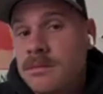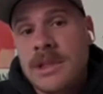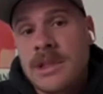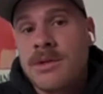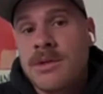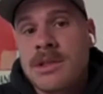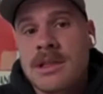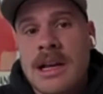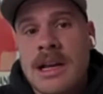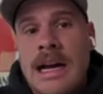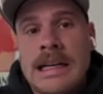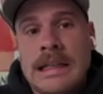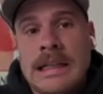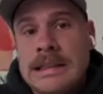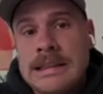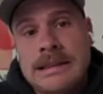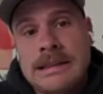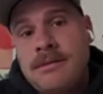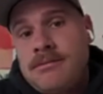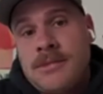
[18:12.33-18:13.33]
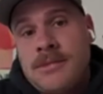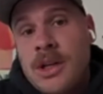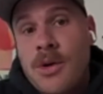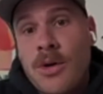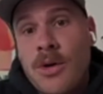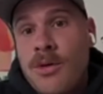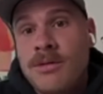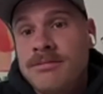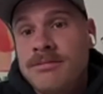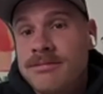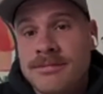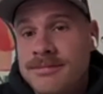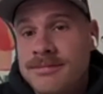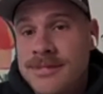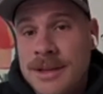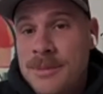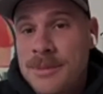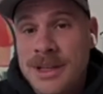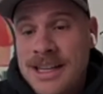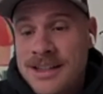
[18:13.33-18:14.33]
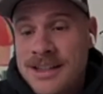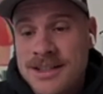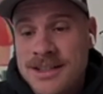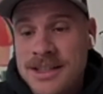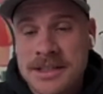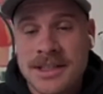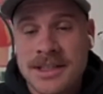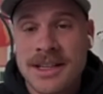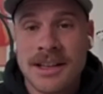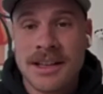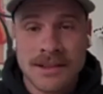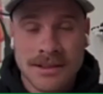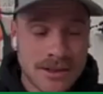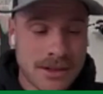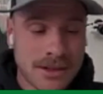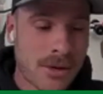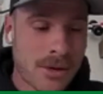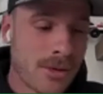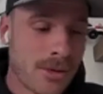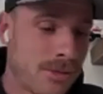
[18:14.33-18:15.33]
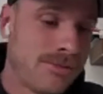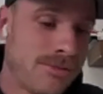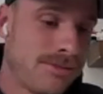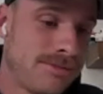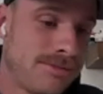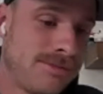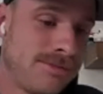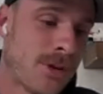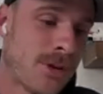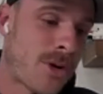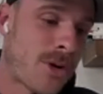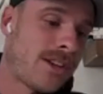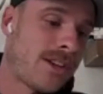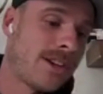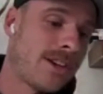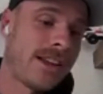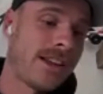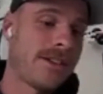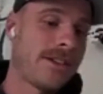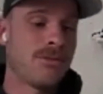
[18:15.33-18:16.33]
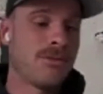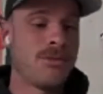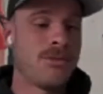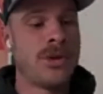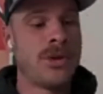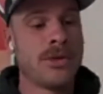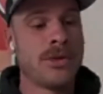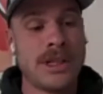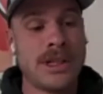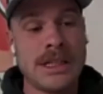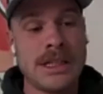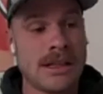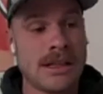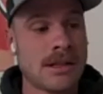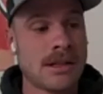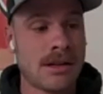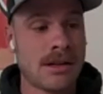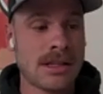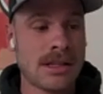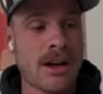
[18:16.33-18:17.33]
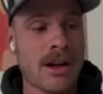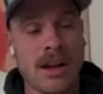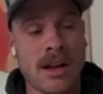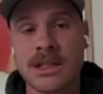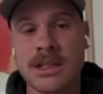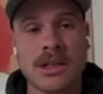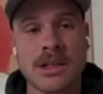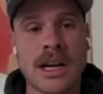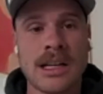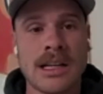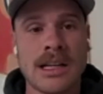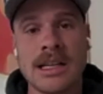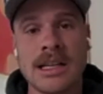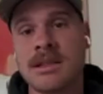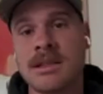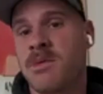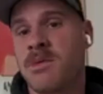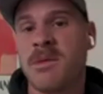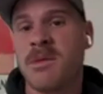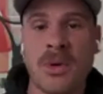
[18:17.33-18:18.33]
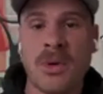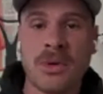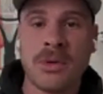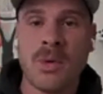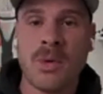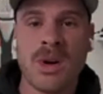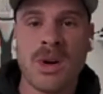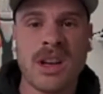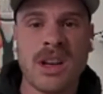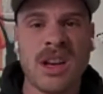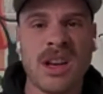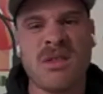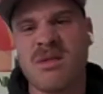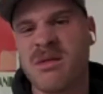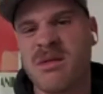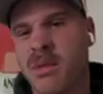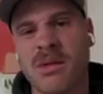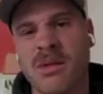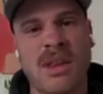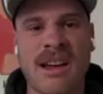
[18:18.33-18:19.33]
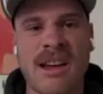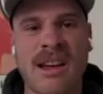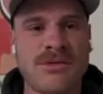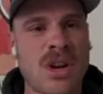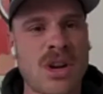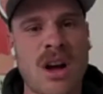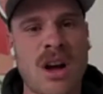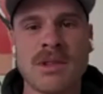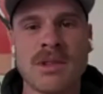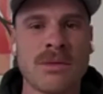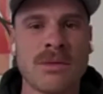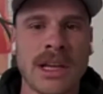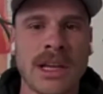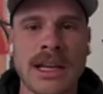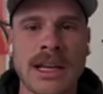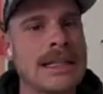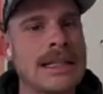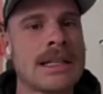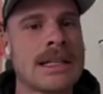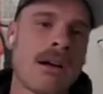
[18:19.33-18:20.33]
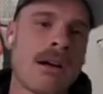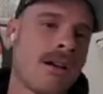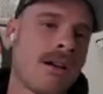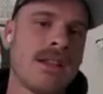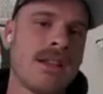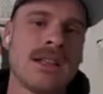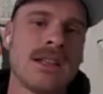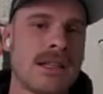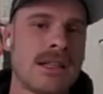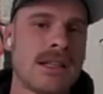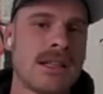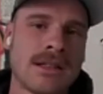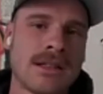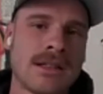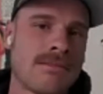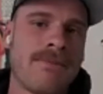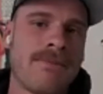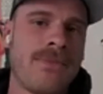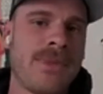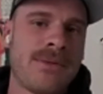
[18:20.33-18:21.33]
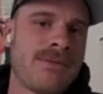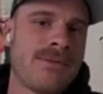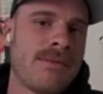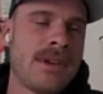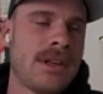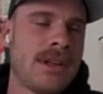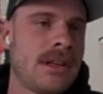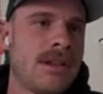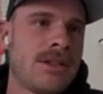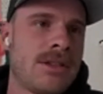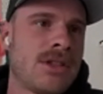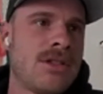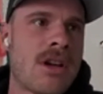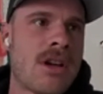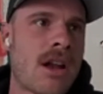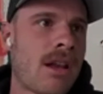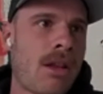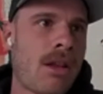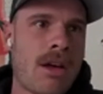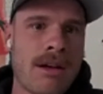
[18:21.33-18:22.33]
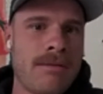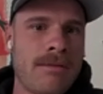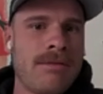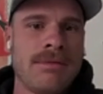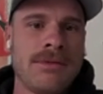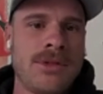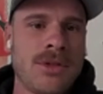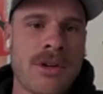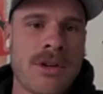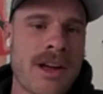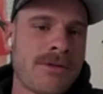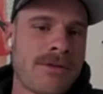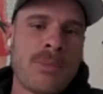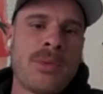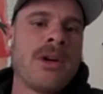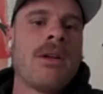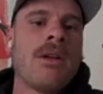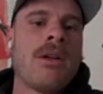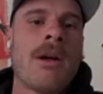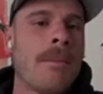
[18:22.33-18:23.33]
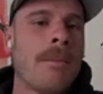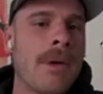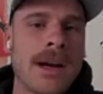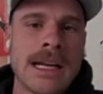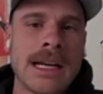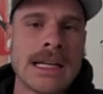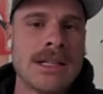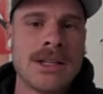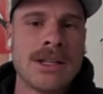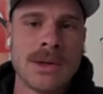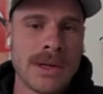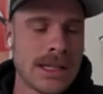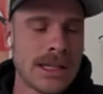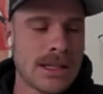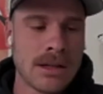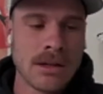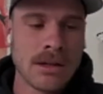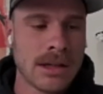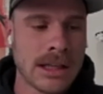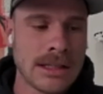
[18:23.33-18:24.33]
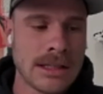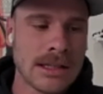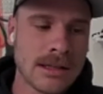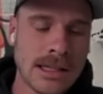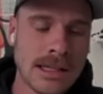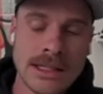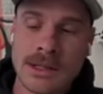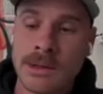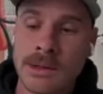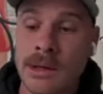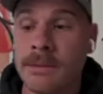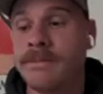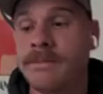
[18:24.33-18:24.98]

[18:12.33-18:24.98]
That was kind of like the goal. I mean, there's no other like real reason. So I was like, oh, let's try this. We're both working, we both have jobs, so we can start this, and there's not a lot of, you don't have to put a lot of money into it. So let's do it.